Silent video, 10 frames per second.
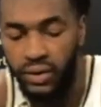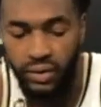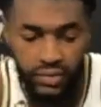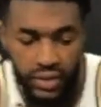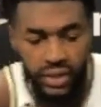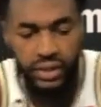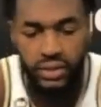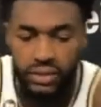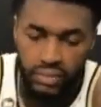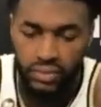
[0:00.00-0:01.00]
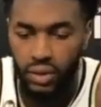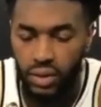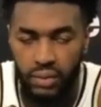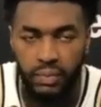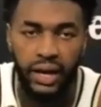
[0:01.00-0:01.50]
didn't, you know,
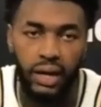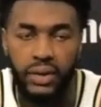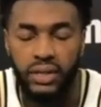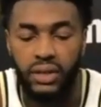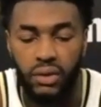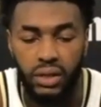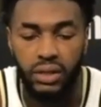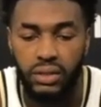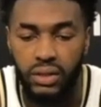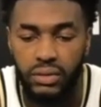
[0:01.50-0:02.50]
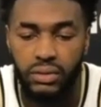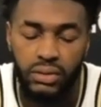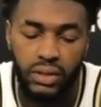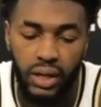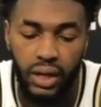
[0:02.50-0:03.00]
look back at Minnesota, you
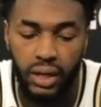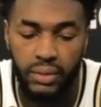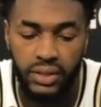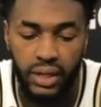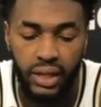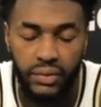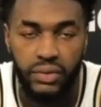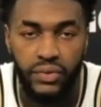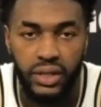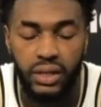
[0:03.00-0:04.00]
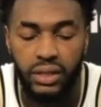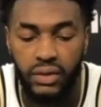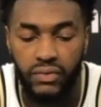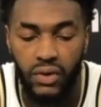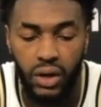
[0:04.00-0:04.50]
know, saying like we did
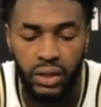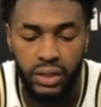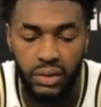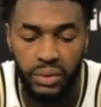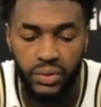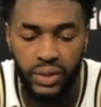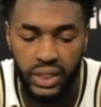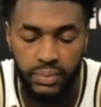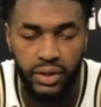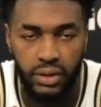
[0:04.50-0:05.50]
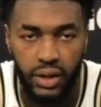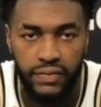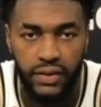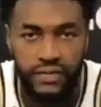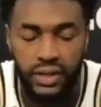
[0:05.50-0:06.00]
anything wrong. You know, we wanted to build
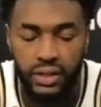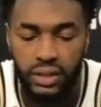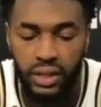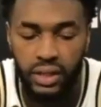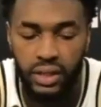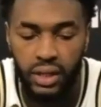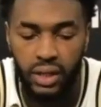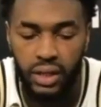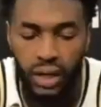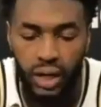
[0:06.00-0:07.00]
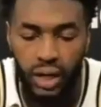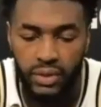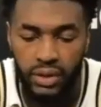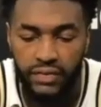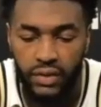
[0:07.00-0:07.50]
off of it. And,
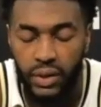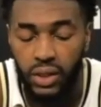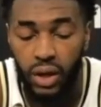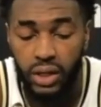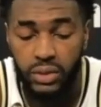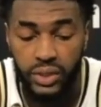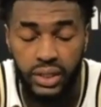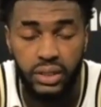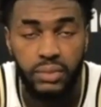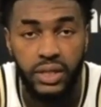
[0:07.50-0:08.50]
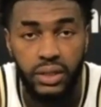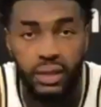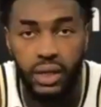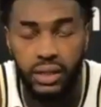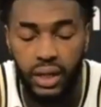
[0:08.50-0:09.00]
you know, even though we lost, we did some
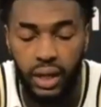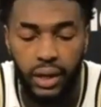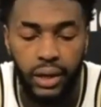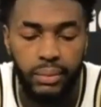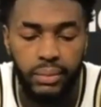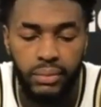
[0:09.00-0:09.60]
good things in that game.